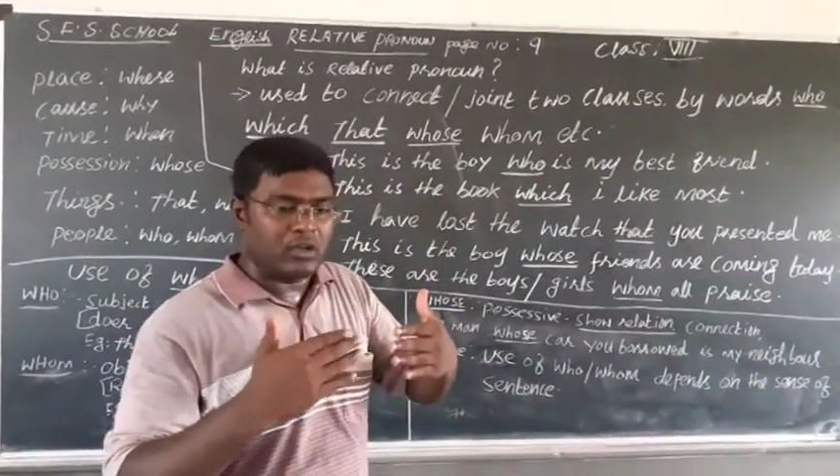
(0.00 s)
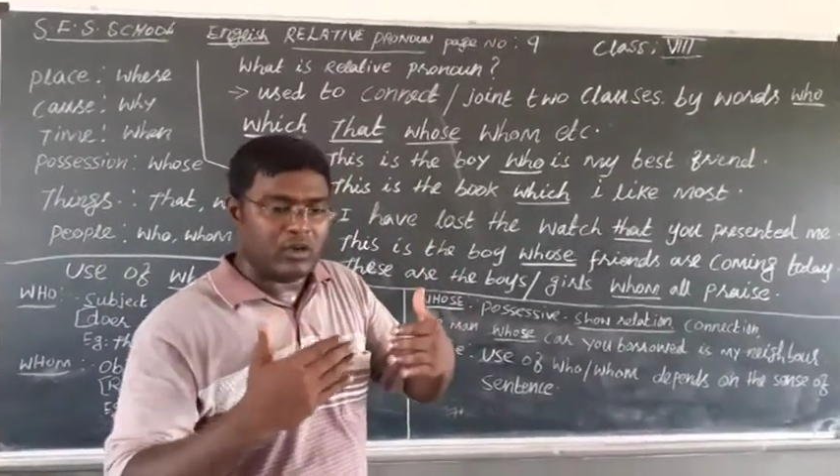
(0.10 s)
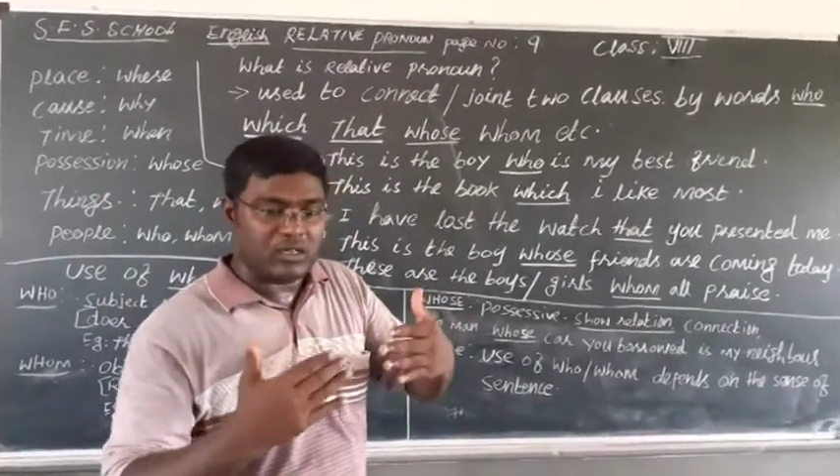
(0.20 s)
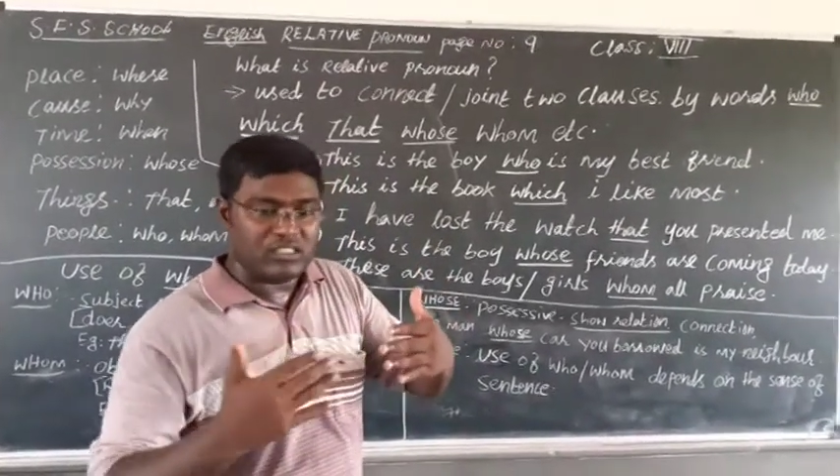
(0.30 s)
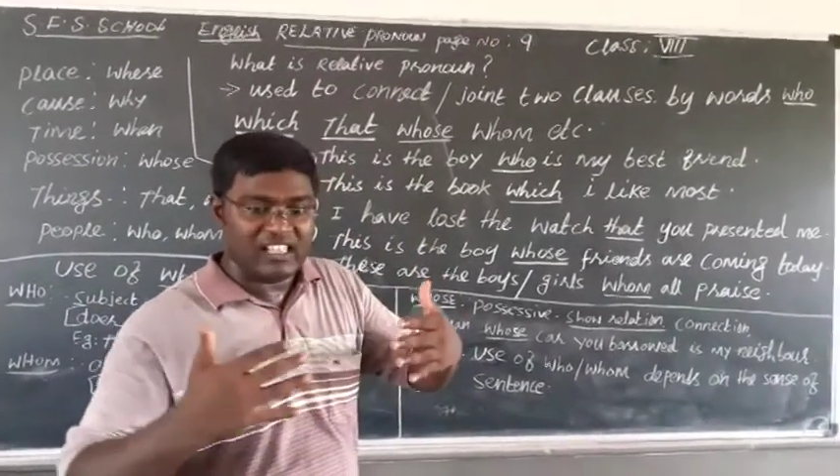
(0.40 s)

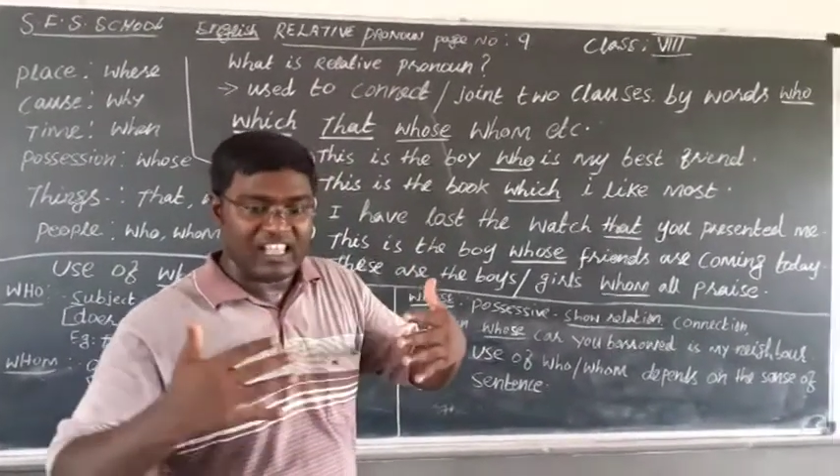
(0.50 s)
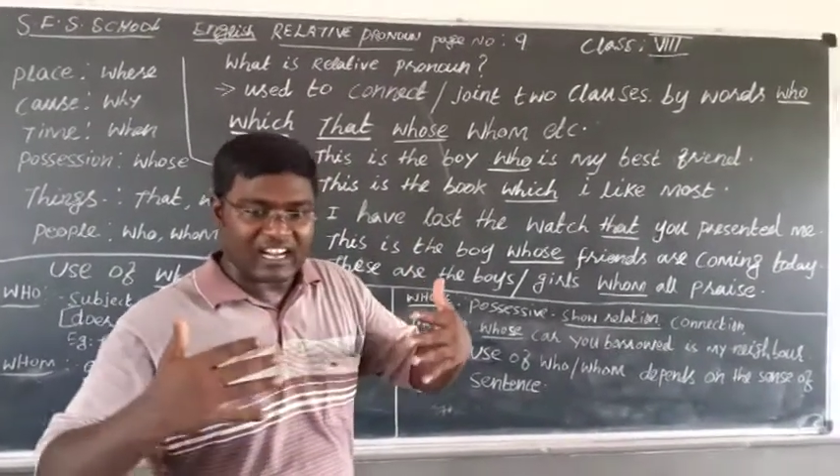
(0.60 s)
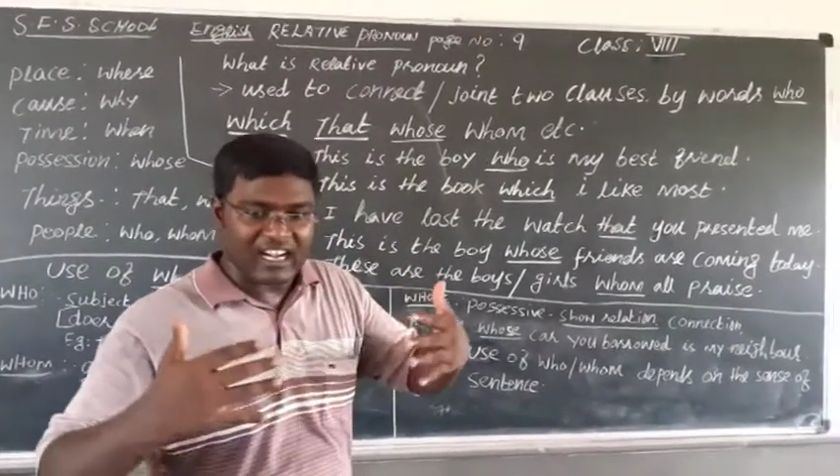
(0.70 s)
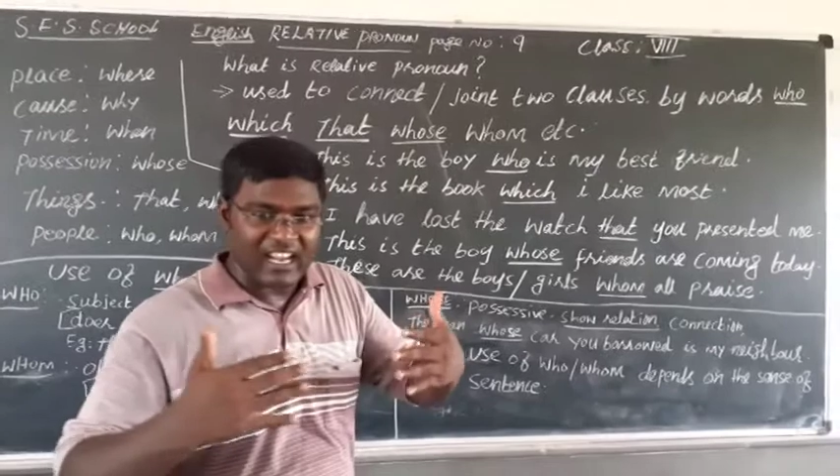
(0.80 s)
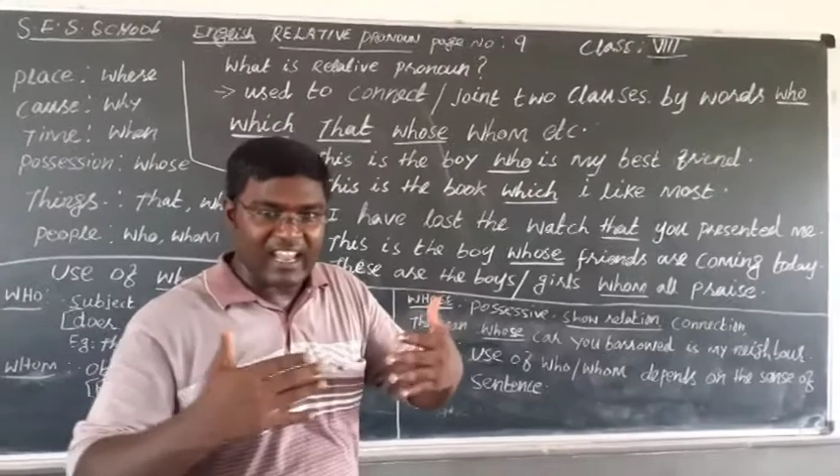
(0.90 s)
because they
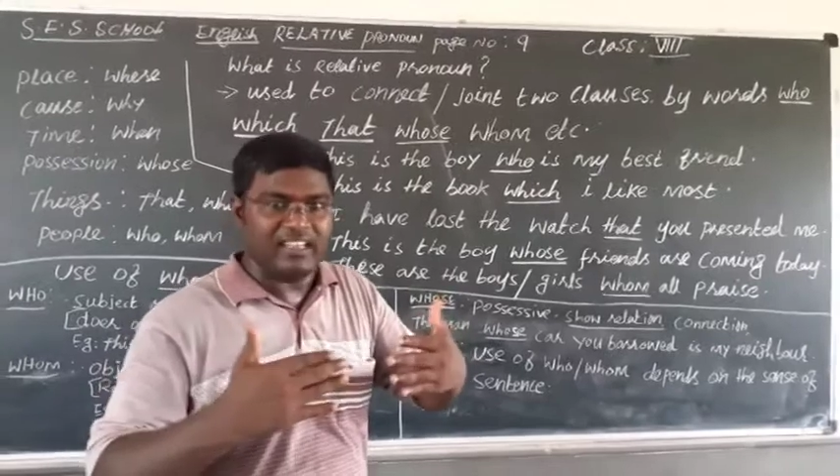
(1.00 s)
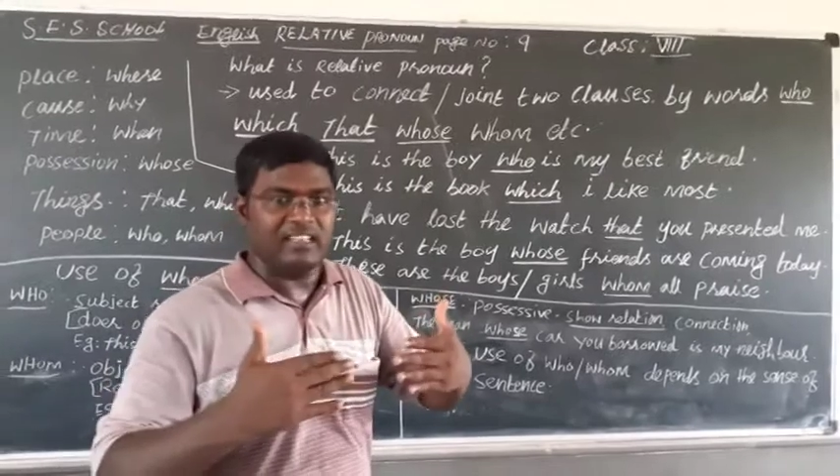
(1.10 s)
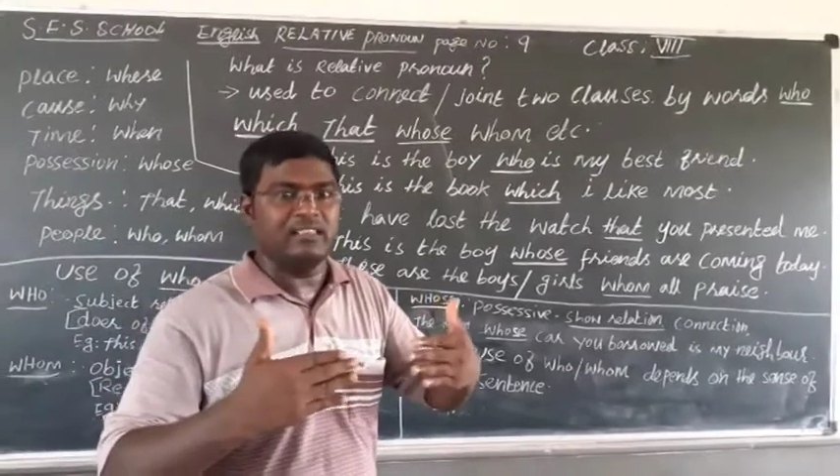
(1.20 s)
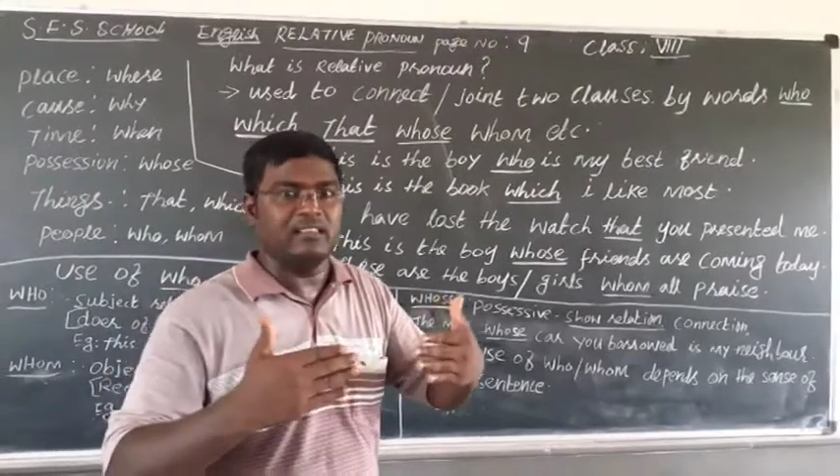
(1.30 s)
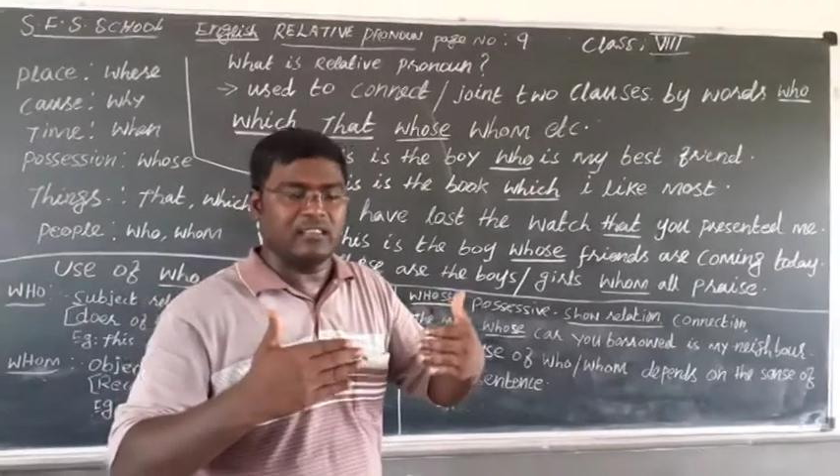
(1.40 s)

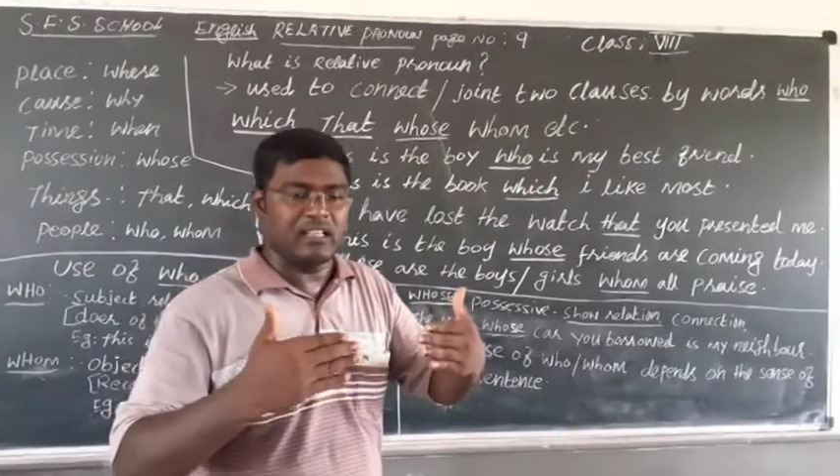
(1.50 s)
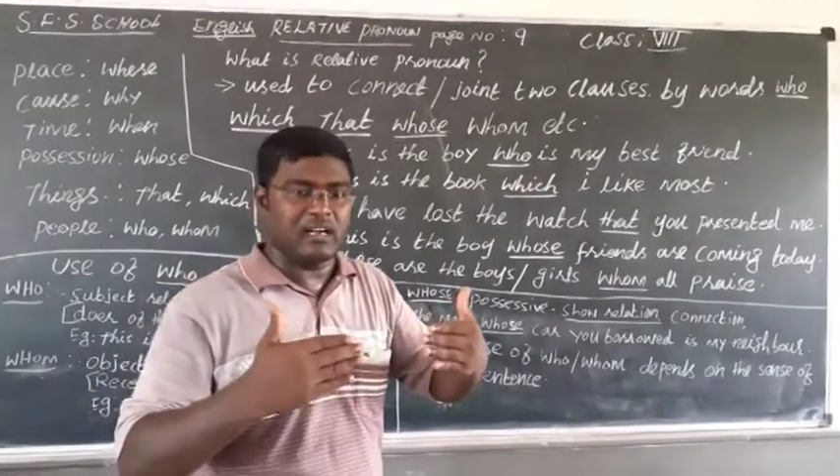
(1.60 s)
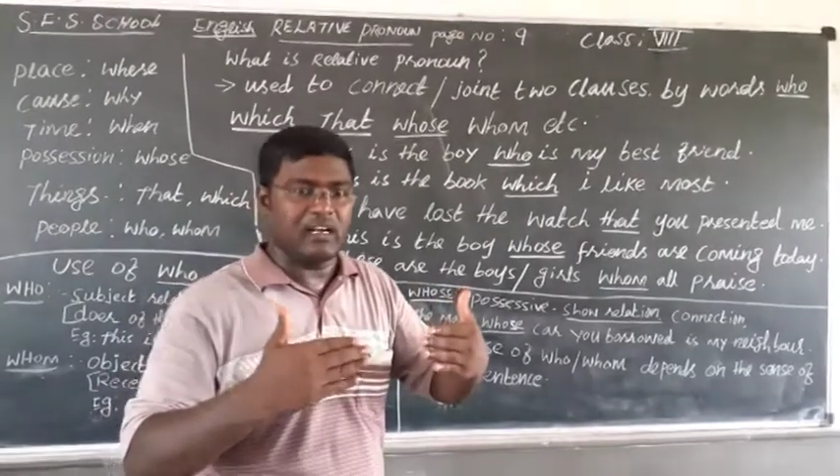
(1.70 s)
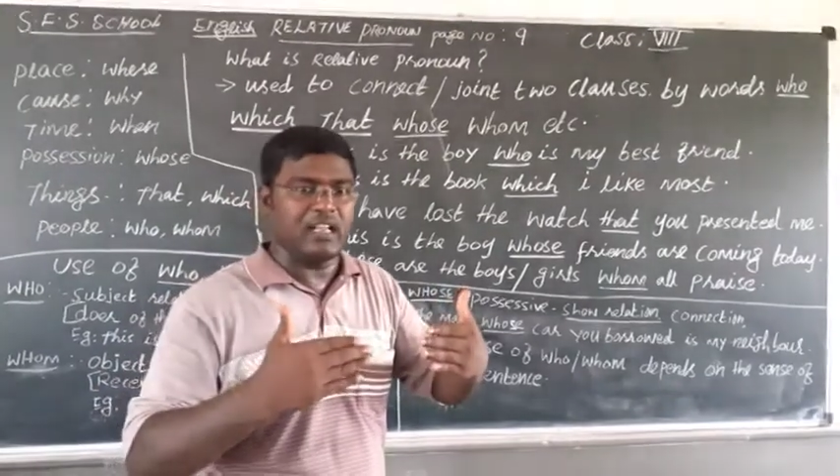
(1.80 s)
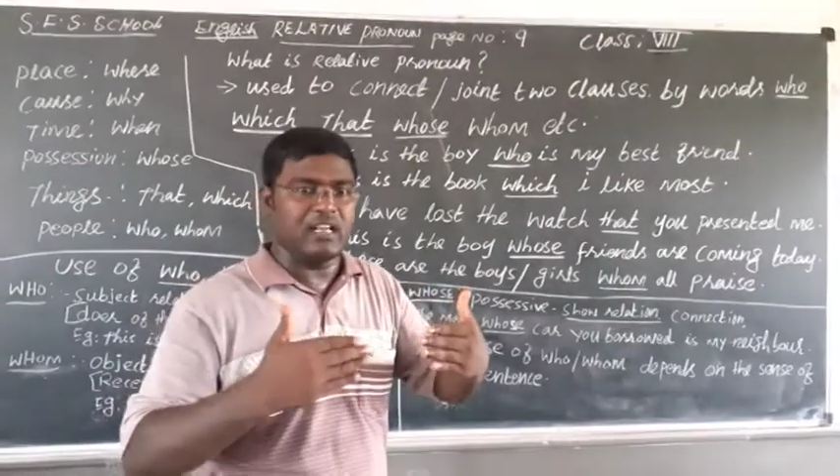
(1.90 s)

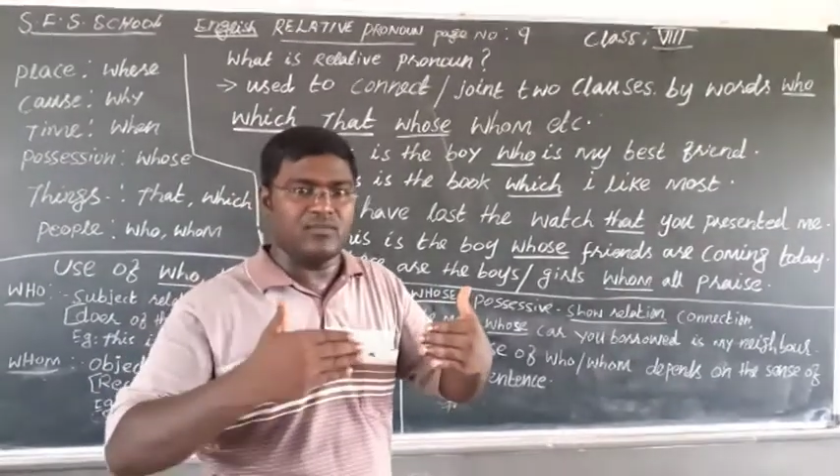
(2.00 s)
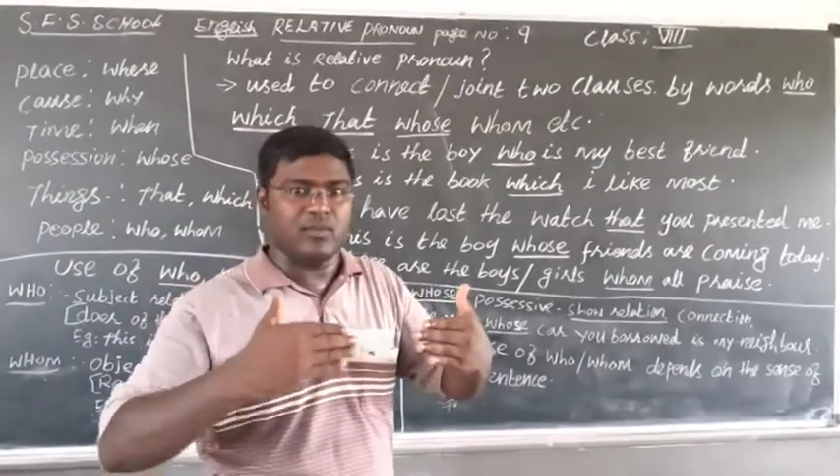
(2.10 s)
relate